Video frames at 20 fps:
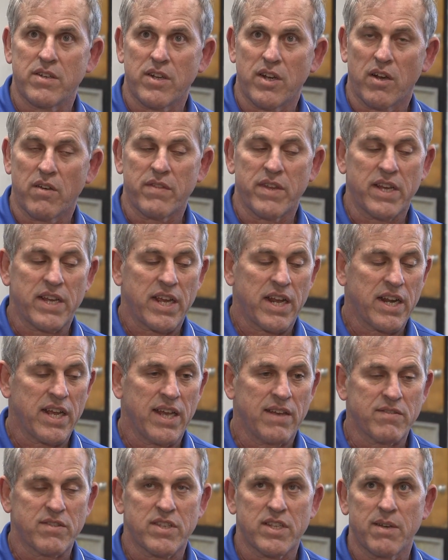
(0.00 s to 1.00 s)
you know, they got to
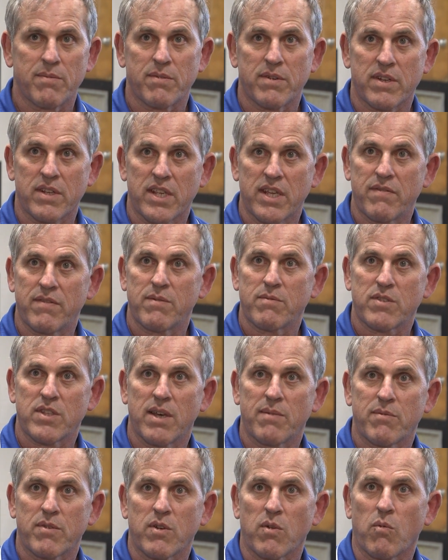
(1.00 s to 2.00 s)
have something to give them
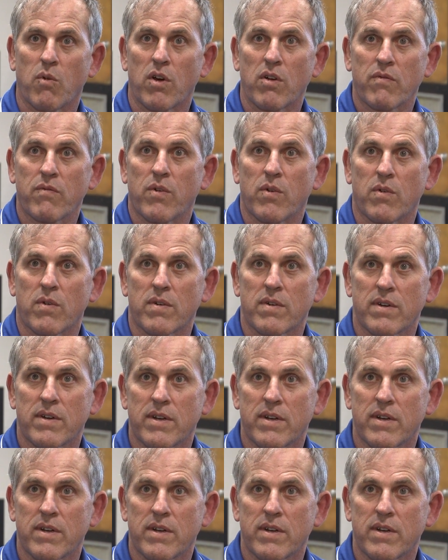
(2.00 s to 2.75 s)
something to work for.